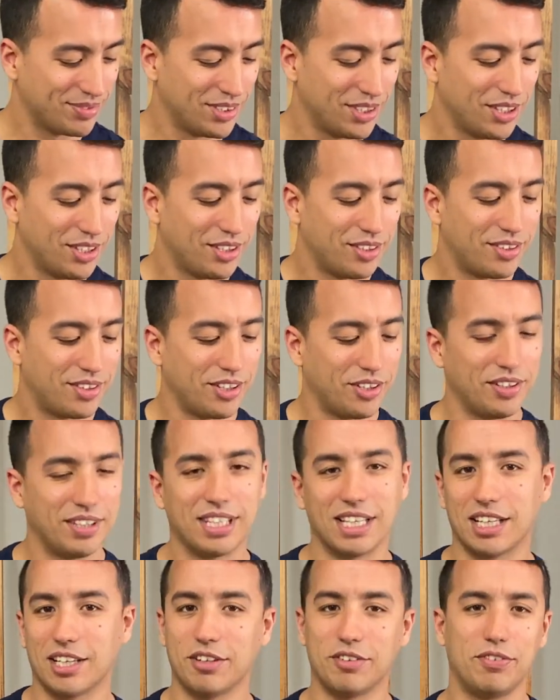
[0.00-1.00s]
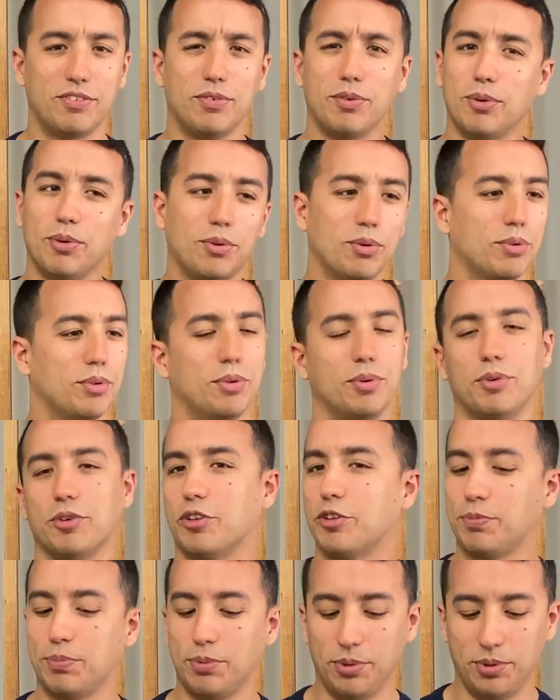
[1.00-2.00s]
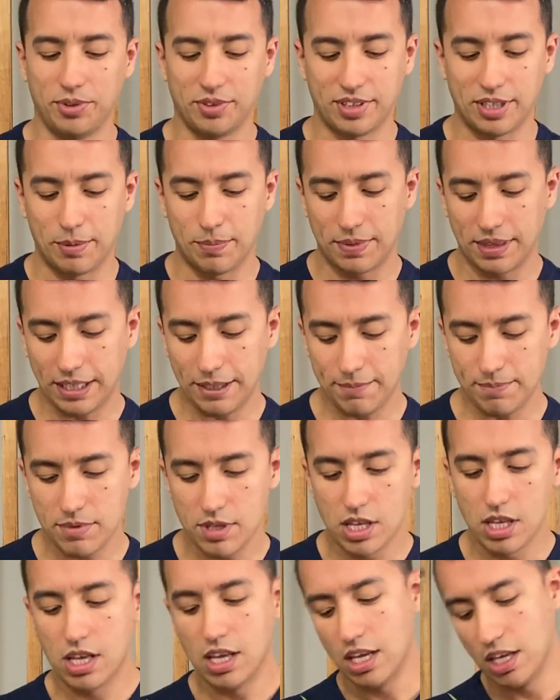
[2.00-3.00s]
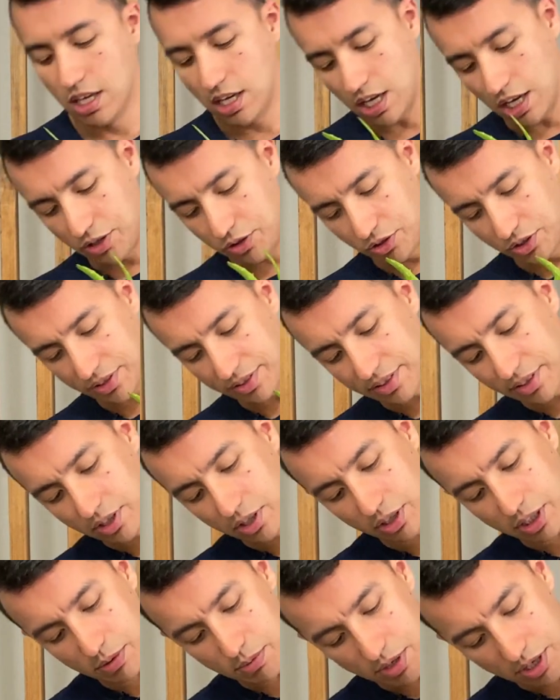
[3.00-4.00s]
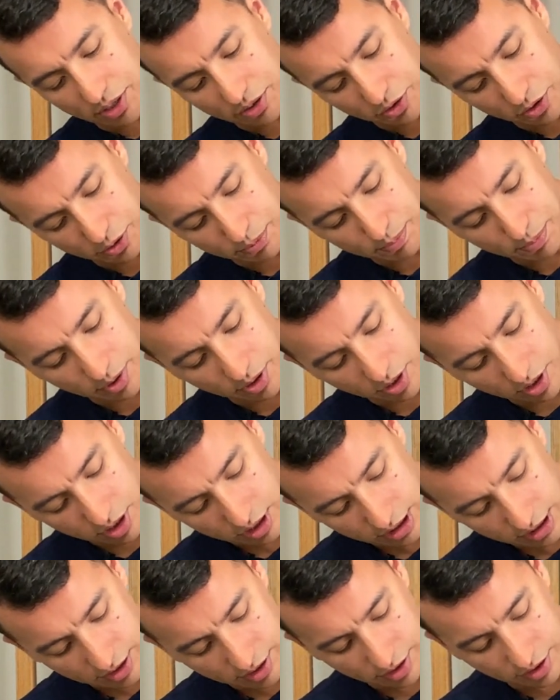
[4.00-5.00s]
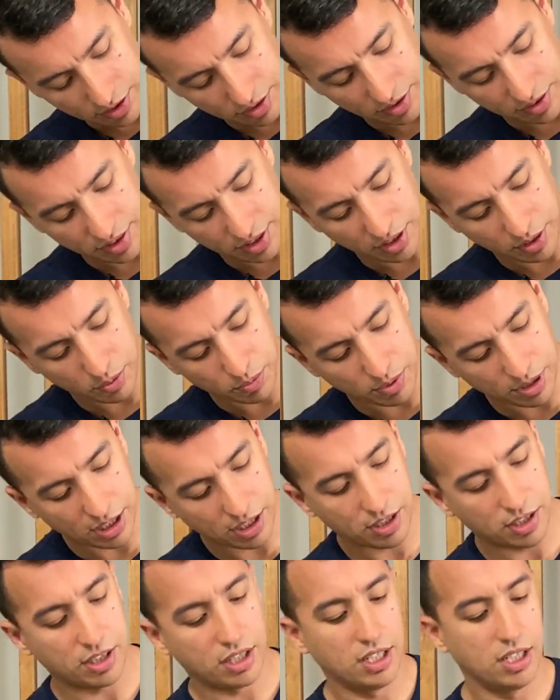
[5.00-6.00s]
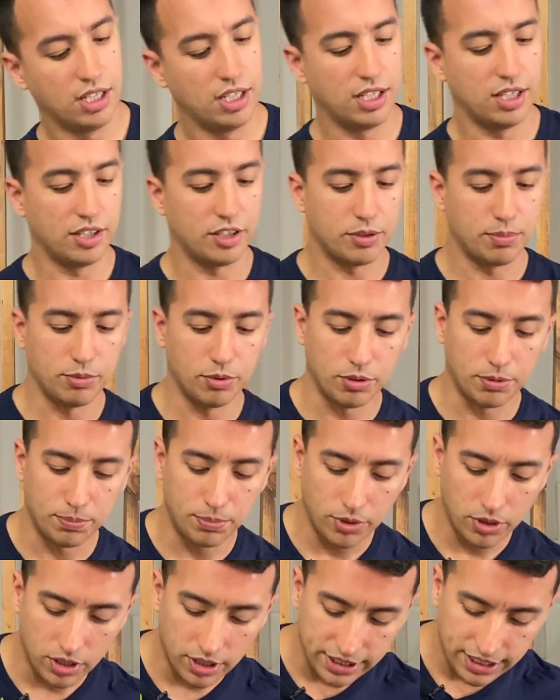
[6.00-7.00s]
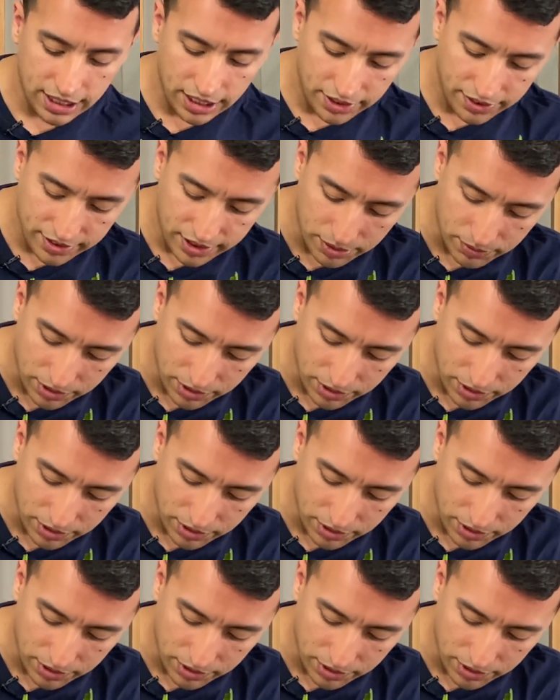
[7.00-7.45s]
So you take a fork or a spoon or something, and you just look around your plant to see where a small plant is.